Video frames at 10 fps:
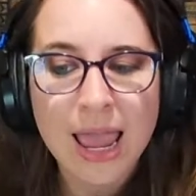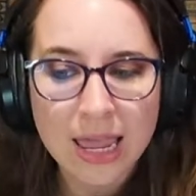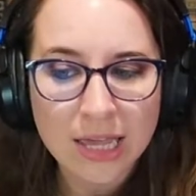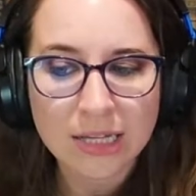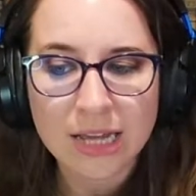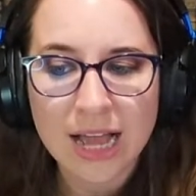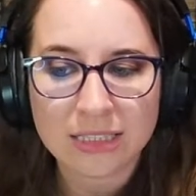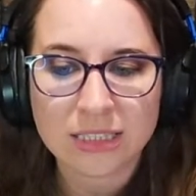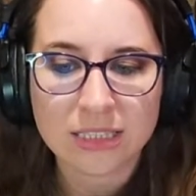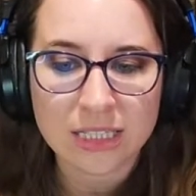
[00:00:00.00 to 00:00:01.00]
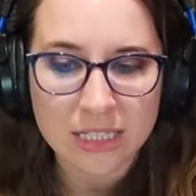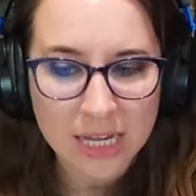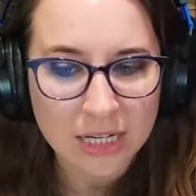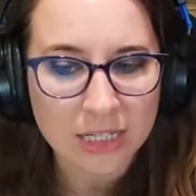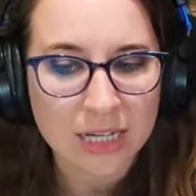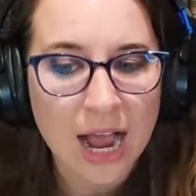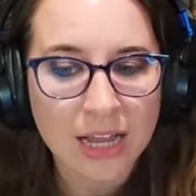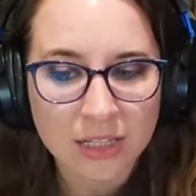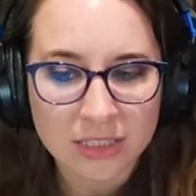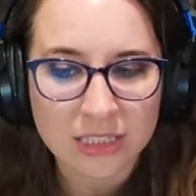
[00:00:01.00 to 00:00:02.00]
And as his innate
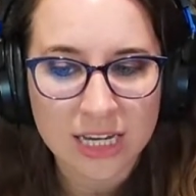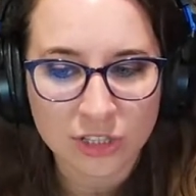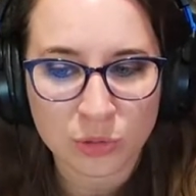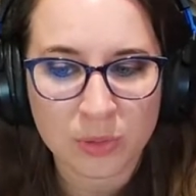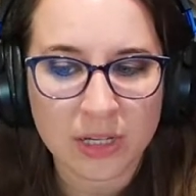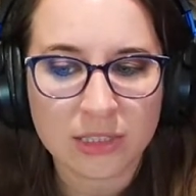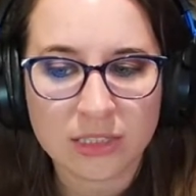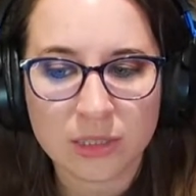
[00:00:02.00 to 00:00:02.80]
guileless nature begins